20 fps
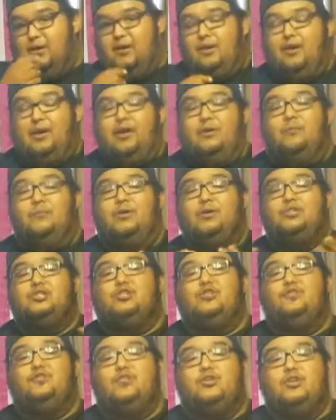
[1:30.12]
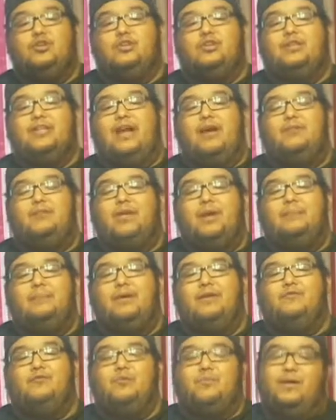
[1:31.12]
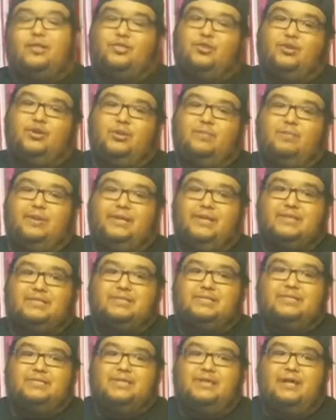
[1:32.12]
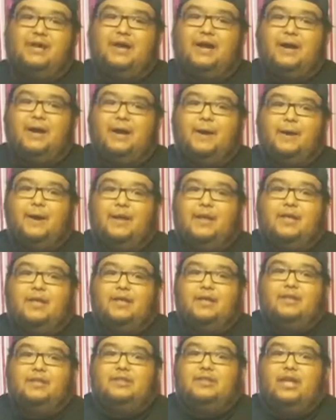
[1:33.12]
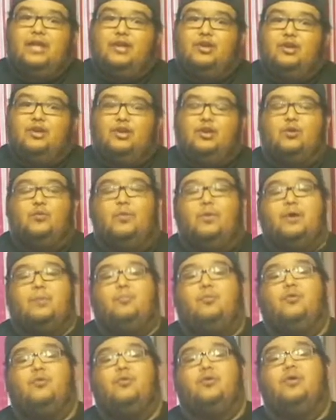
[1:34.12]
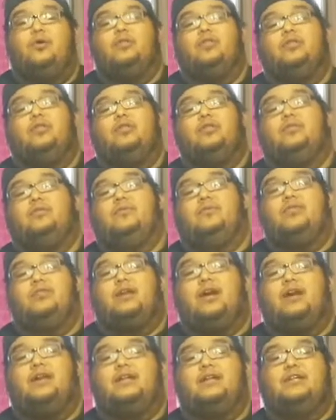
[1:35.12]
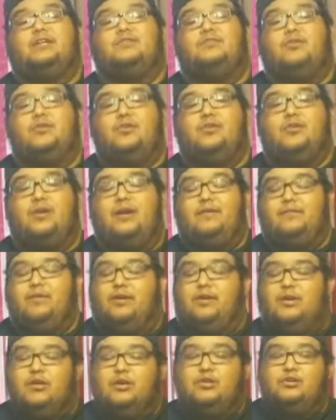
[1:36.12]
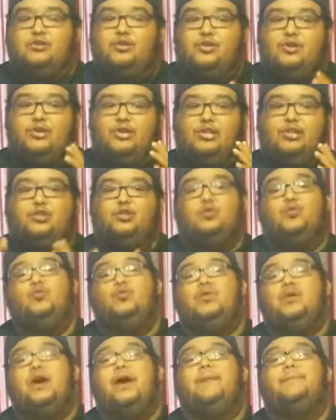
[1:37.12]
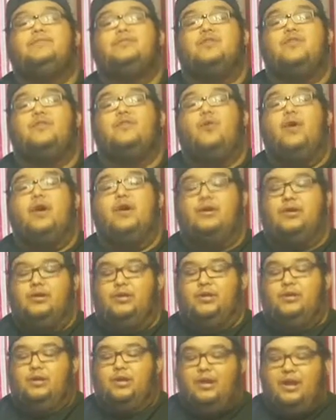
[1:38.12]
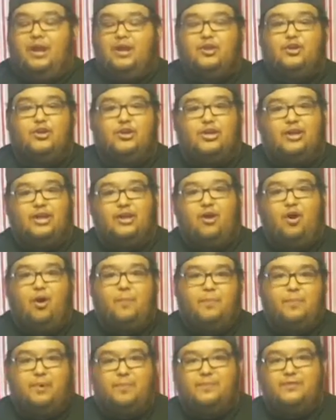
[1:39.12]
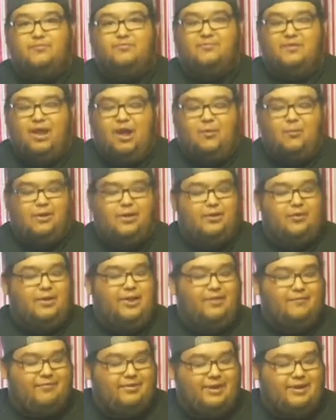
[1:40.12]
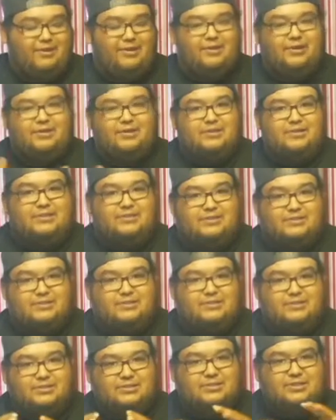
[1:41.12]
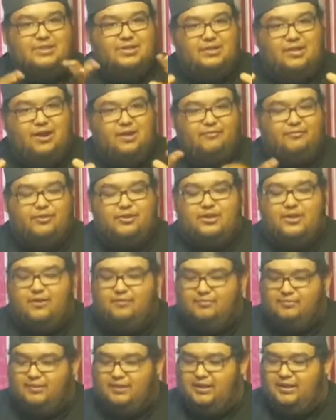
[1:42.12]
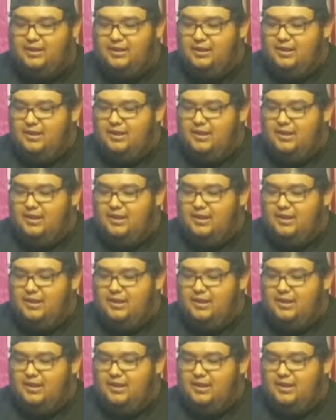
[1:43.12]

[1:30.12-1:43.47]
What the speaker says: All right, once you've cooked down that meat for about 30 minutes, then you're going to want to pour in the contents for your gravy. So you're going to need 2 cups of water. And you're going to get all-purpose flour. I don't have it out here because this is an off-the-cuff thing.